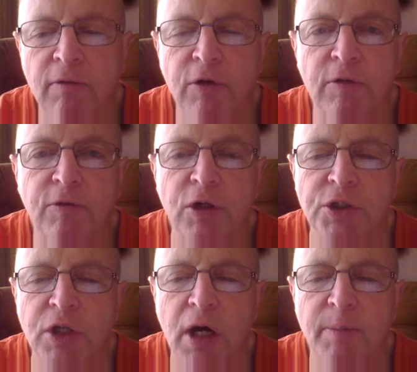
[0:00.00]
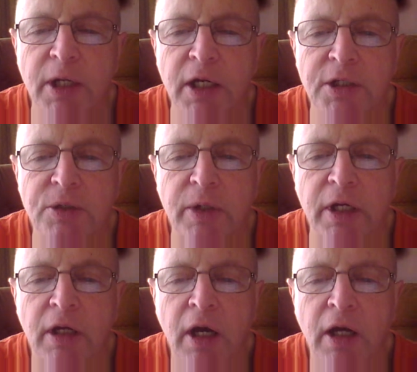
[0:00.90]
For the first time in
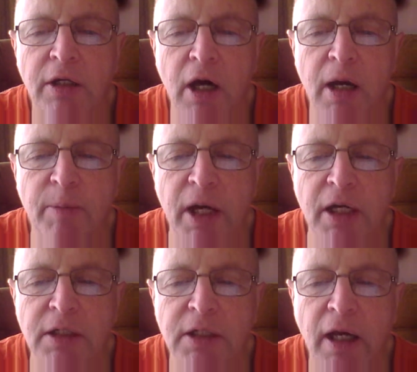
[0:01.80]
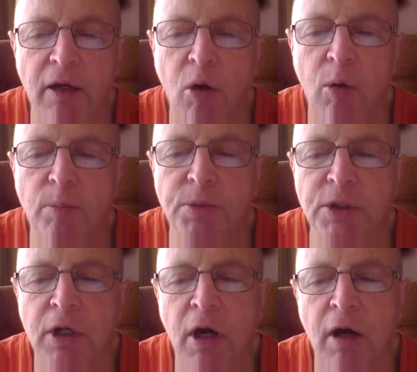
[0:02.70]
history, diabetics had
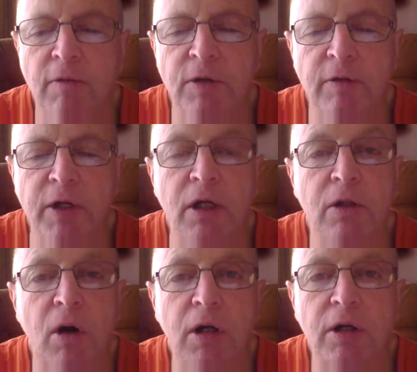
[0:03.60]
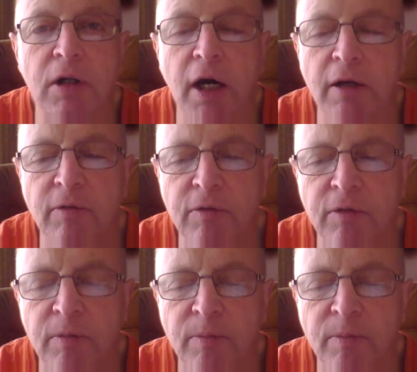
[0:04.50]
hopes of living a longer life.